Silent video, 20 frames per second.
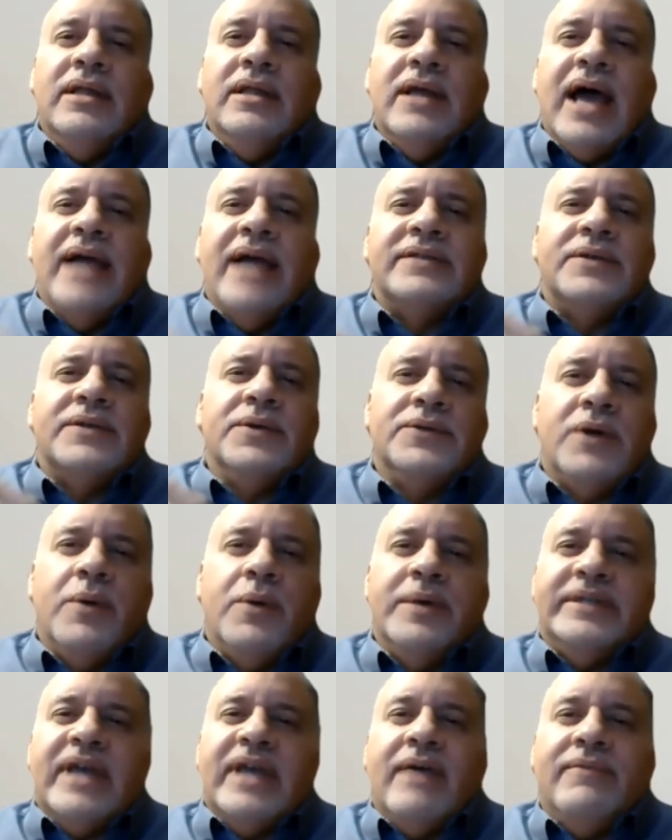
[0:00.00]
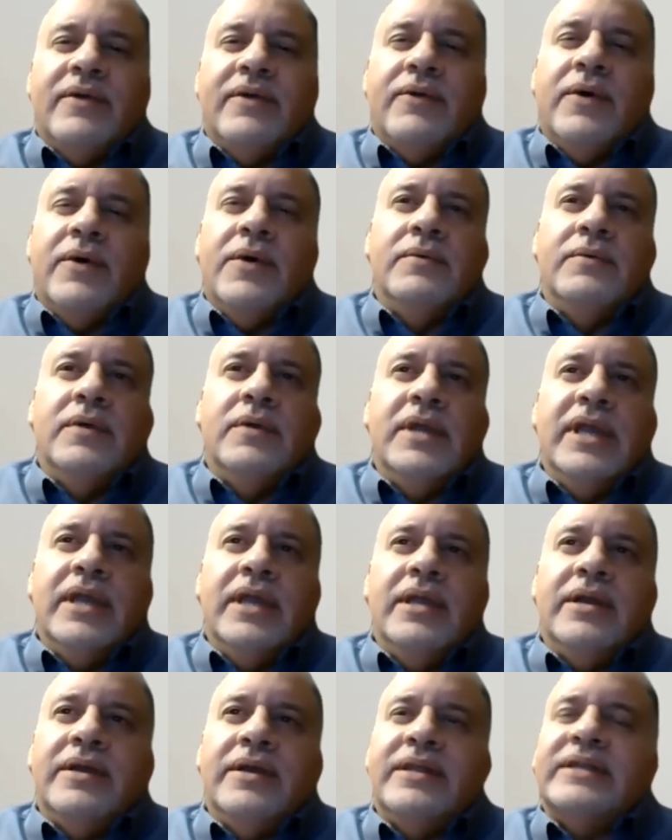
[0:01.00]
high schools always have their own,
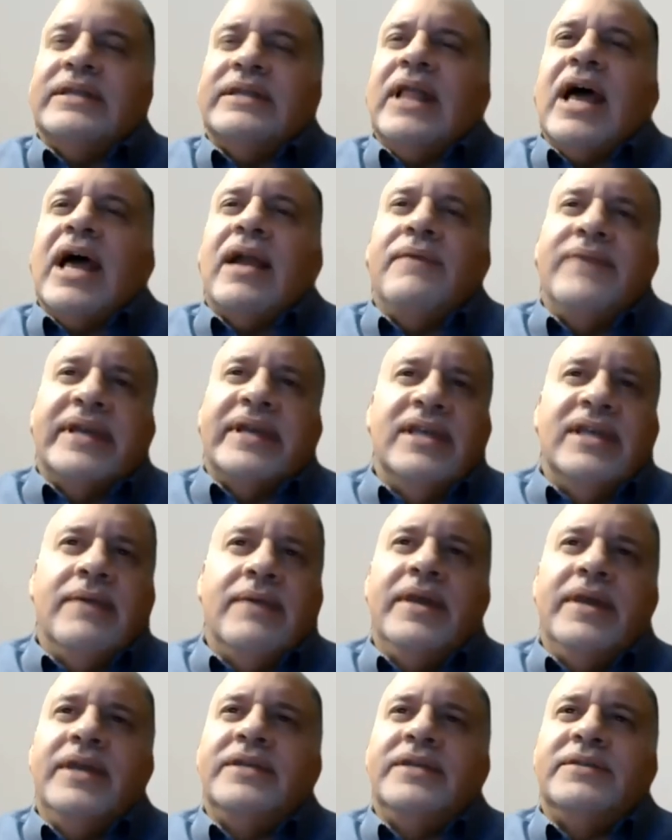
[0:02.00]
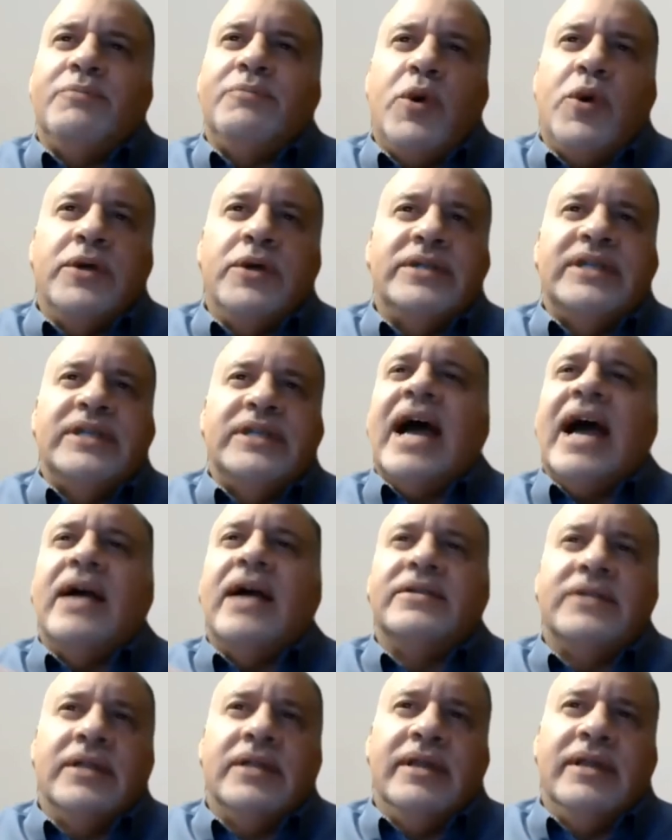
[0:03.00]
there's a lot of activities, sports, there's
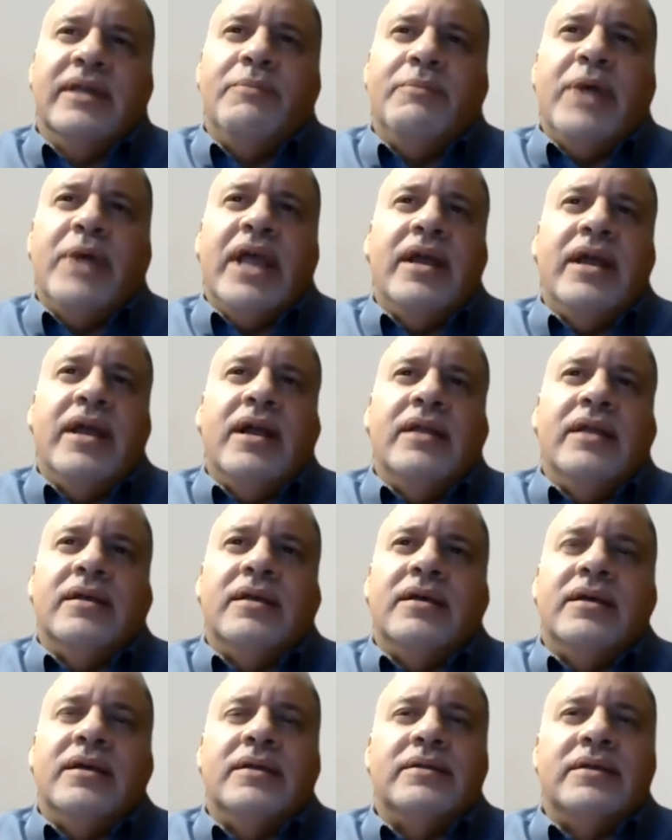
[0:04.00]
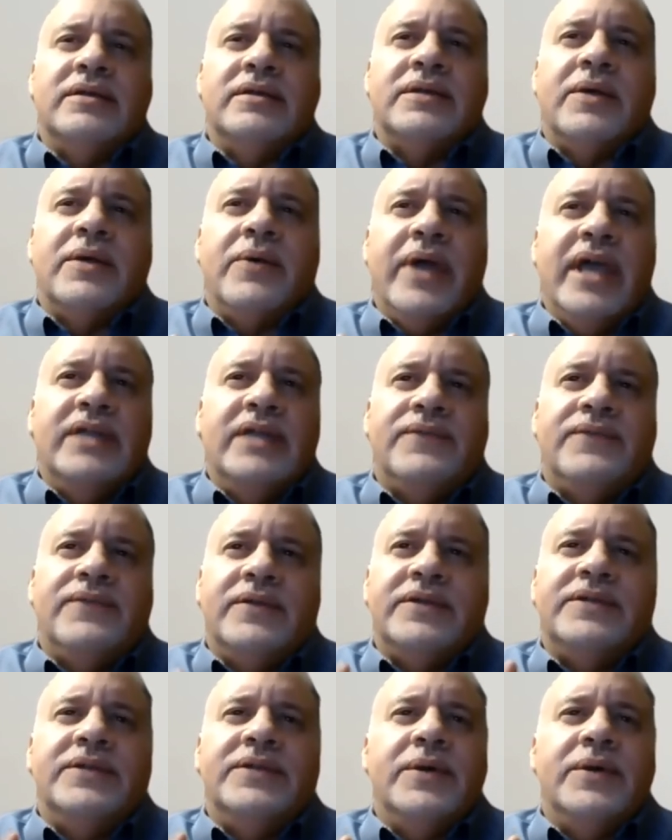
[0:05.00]
counseling dependent on those grades for
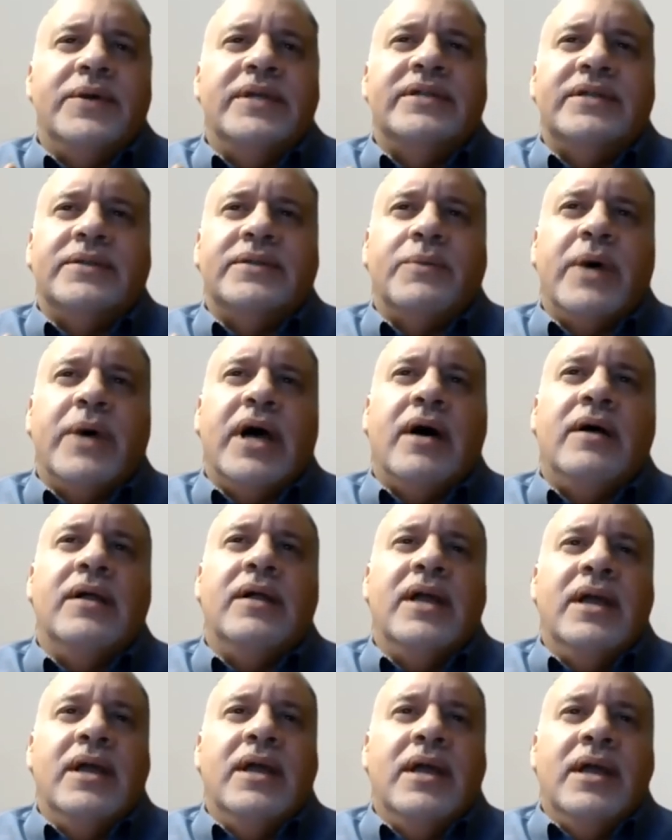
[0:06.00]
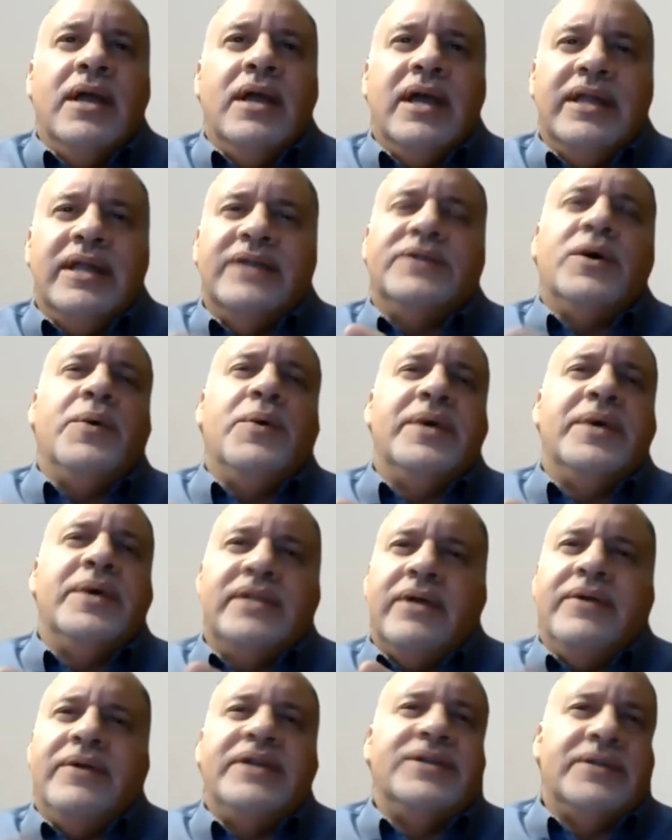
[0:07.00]
the students as well. And
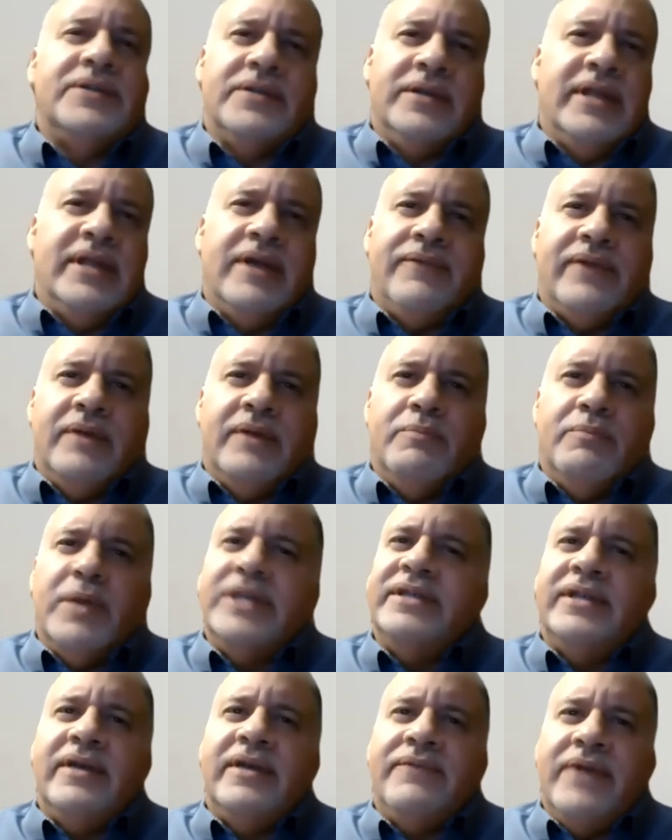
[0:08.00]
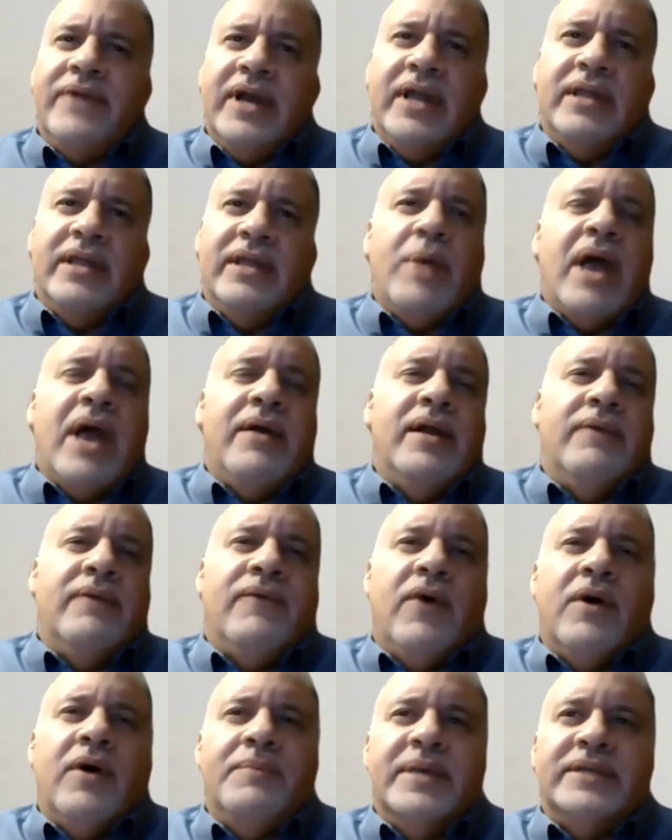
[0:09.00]
their issues are different, much different, and the parent
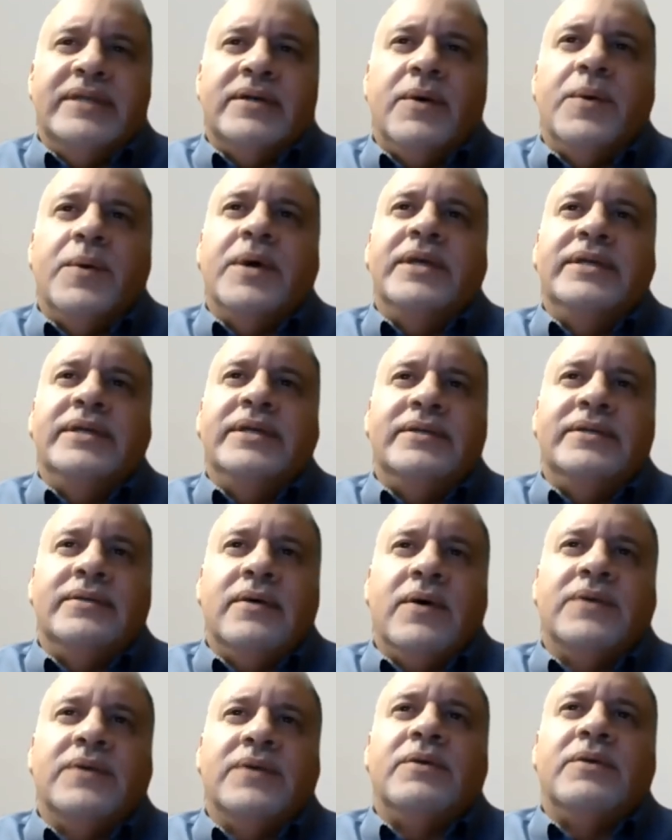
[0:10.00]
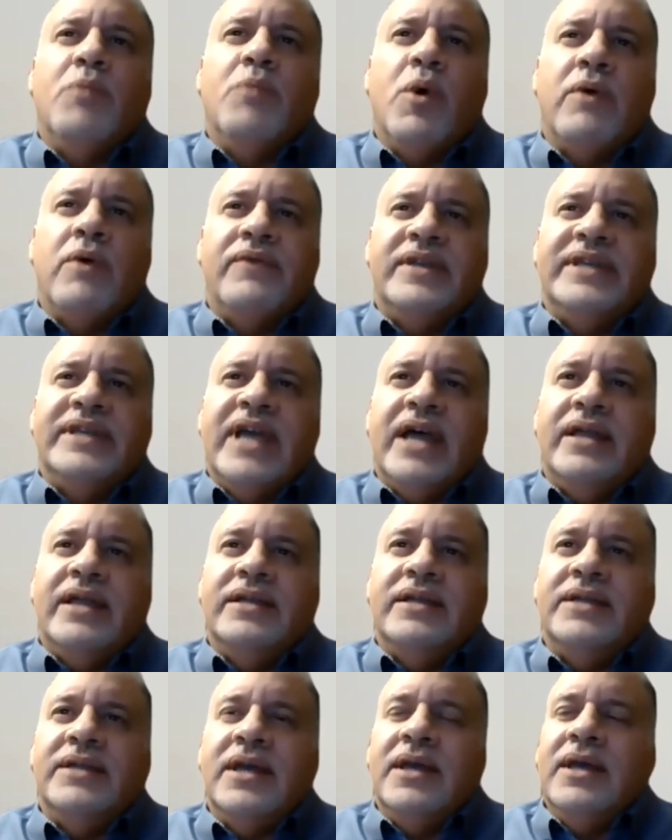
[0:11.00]
involvement is always also more of a
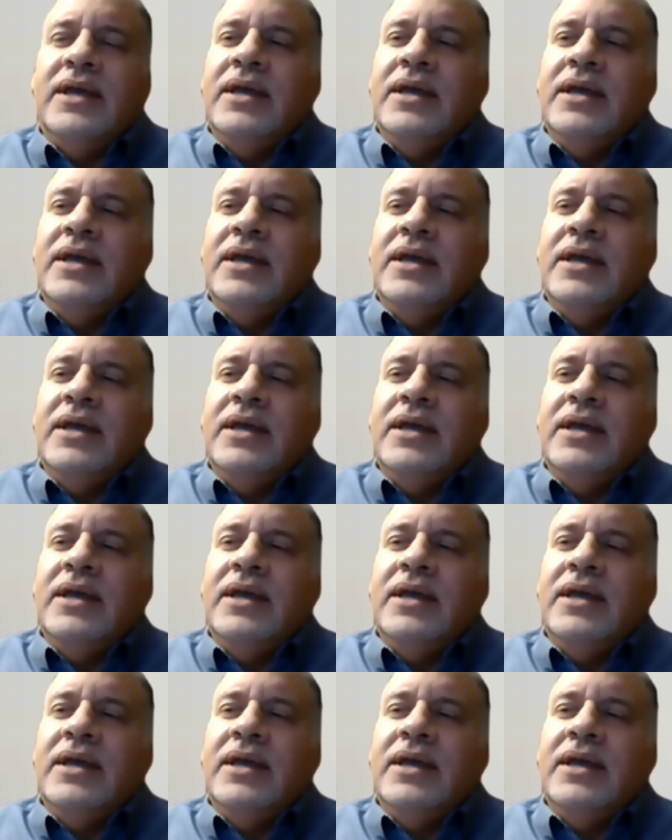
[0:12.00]
challenge.